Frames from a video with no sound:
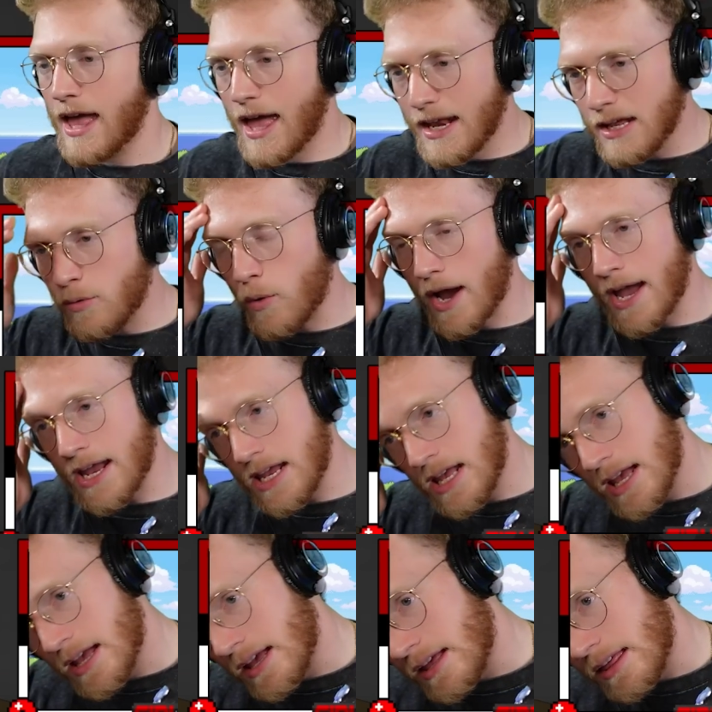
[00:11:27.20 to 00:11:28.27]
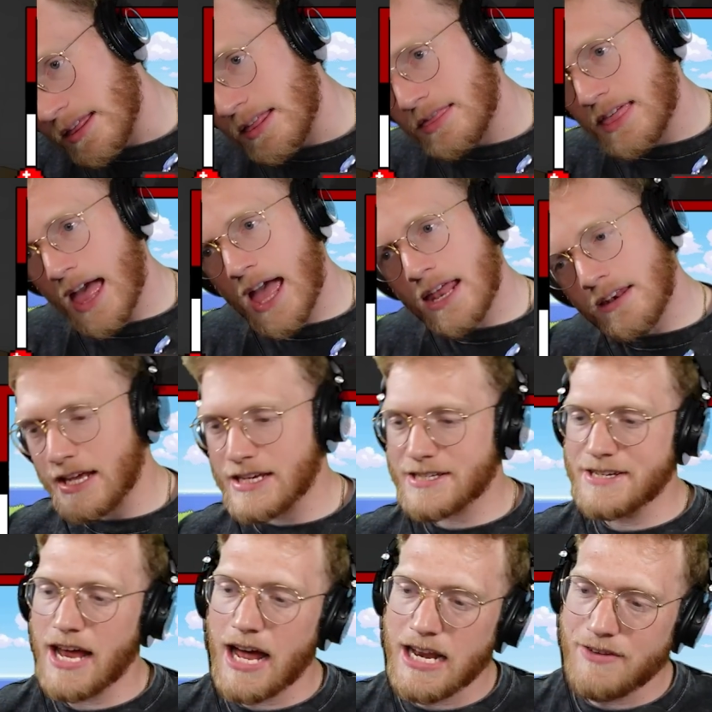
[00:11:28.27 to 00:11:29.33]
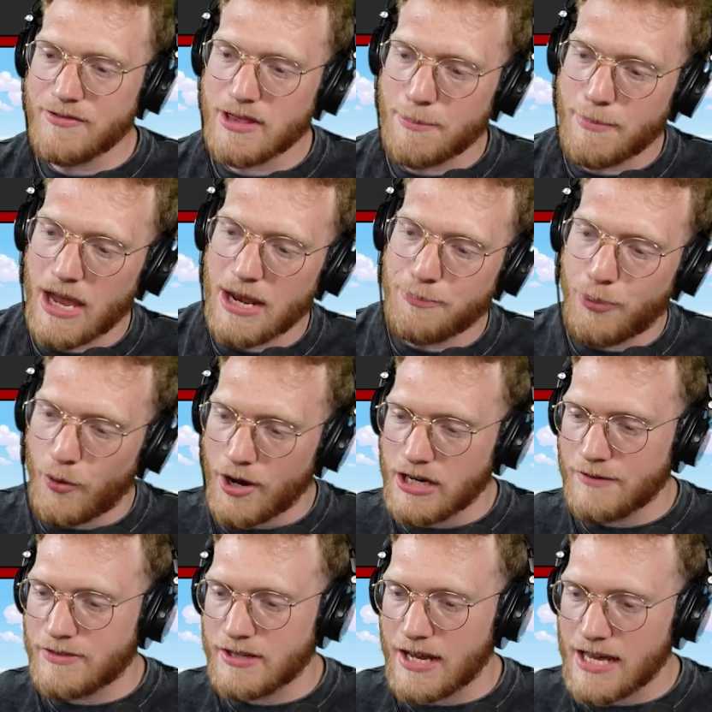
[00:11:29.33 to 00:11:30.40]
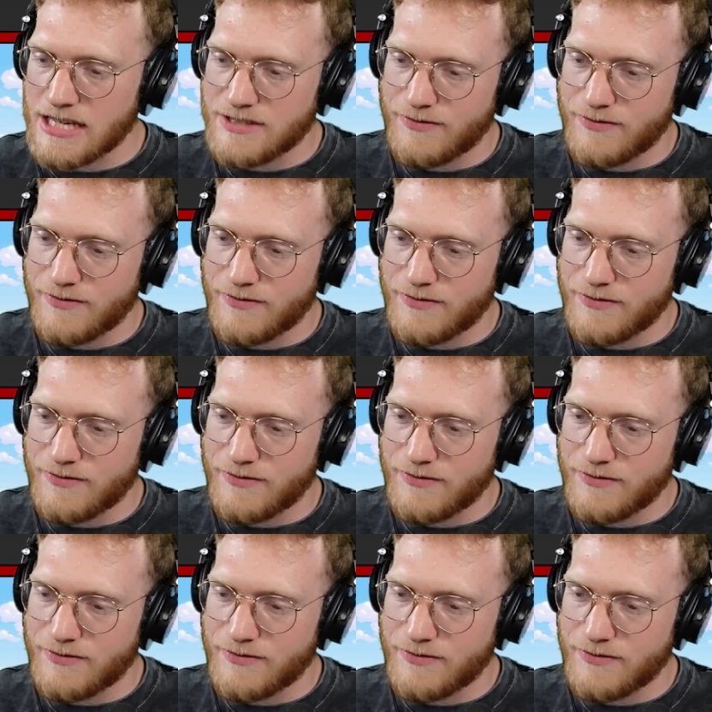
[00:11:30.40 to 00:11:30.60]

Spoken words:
Anyway, that is not even the main point of today's